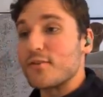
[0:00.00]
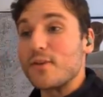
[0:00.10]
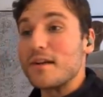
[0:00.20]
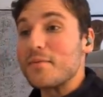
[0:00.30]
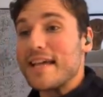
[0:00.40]
And
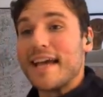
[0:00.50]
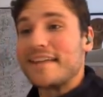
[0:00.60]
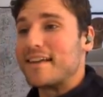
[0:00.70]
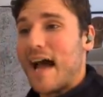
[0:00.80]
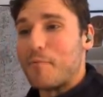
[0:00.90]
so here we
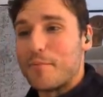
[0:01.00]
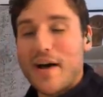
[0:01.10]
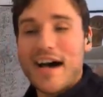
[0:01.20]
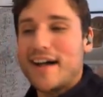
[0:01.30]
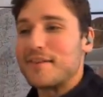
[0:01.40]
get apple
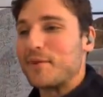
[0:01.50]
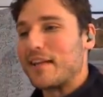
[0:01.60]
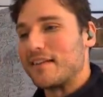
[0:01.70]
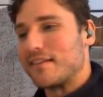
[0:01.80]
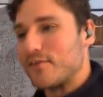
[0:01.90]
pie, we
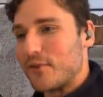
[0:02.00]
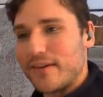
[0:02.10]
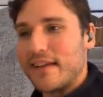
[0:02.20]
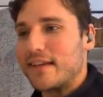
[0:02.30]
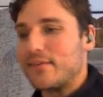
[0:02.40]
get a list of
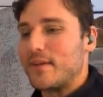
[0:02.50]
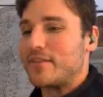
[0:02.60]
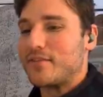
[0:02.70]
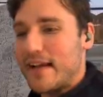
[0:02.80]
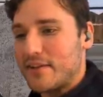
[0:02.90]
ingredients, we
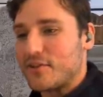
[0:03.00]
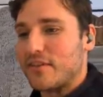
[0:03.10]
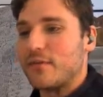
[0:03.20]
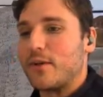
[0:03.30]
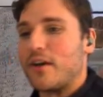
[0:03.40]
get
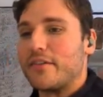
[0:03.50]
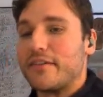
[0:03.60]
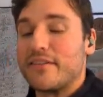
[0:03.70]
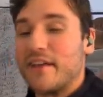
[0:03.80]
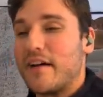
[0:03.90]
directions, we got all
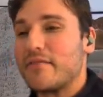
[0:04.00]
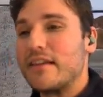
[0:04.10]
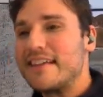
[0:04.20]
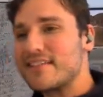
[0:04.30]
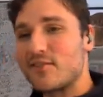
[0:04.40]
this stuff.
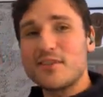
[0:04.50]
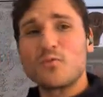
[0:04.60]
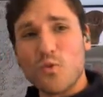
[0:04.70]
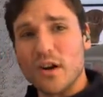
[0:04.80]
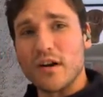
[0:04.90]
So
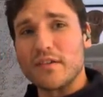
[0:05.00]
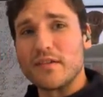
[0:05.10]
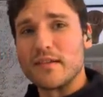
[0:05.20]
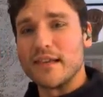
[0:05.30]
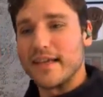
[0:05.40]
this
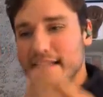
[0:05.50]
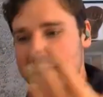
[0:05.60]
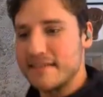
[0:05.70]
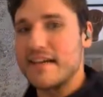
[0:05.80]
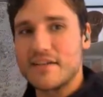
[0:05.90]
works.
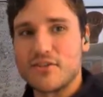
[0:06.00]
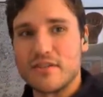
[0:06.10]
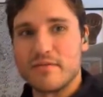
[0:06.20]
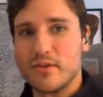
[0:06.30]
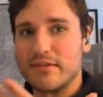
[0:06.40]
This is
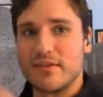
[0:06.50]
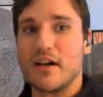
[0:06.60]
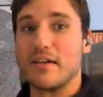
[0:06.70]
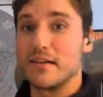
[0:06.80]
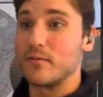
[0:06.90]
actually really
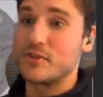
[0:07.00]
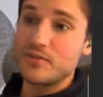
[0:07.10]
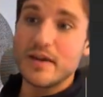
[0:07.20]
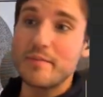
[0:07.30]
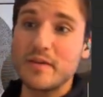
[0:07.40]
solid, which
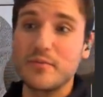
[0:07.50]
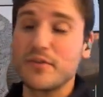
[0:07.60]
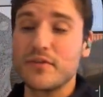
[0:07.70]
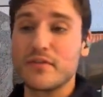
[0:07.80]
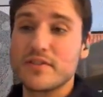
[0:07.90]
is why
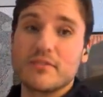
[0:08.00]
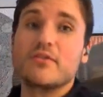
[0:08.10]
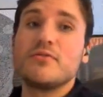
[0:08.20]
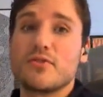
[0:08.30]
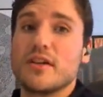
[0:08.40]
people
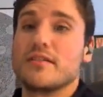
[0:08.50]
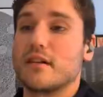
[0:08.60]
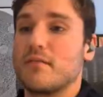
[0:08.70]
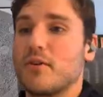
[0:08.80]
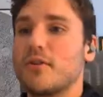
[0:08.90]
still use
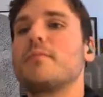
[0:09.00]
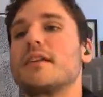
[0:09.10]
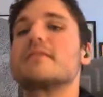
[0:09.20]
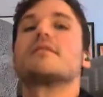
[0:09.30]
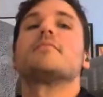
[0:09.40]
JSON-mode,
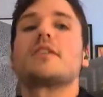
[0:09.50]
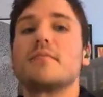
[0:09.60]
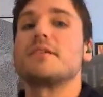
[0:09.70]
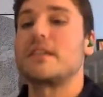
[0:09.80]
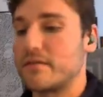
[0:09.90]
because
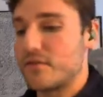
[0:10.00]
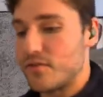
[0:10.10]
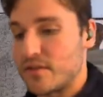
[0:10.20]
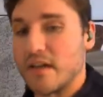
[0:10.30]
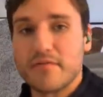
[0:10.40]
sometimes it gives
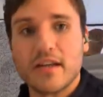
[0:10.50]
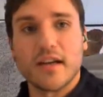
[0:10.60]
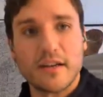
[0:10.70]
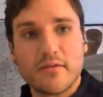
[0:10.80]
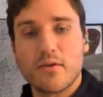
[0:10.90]
you stuff
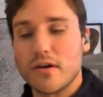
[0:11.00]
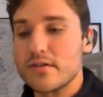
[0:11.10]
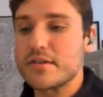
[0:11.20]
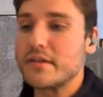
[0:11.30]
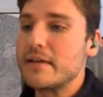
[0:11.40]
that kind of
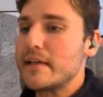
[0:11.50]
works.